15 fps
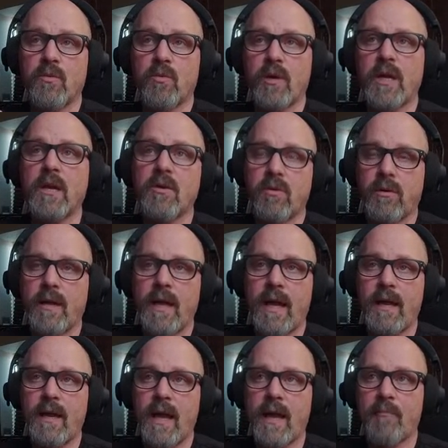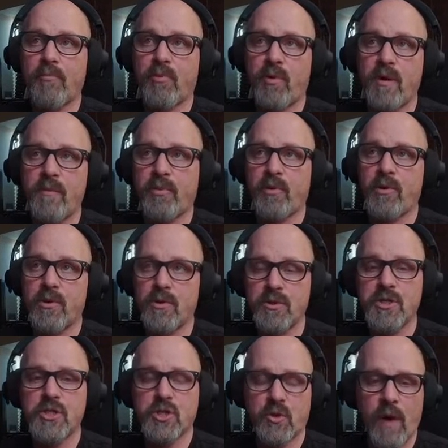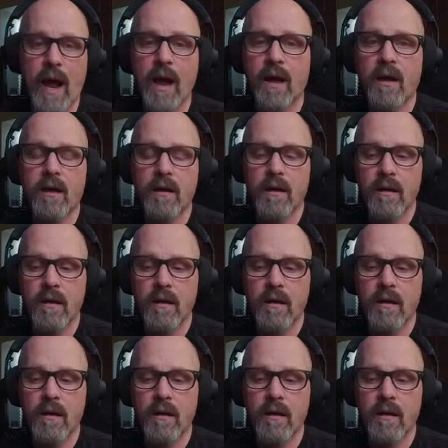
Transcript: recreate a pre-produced track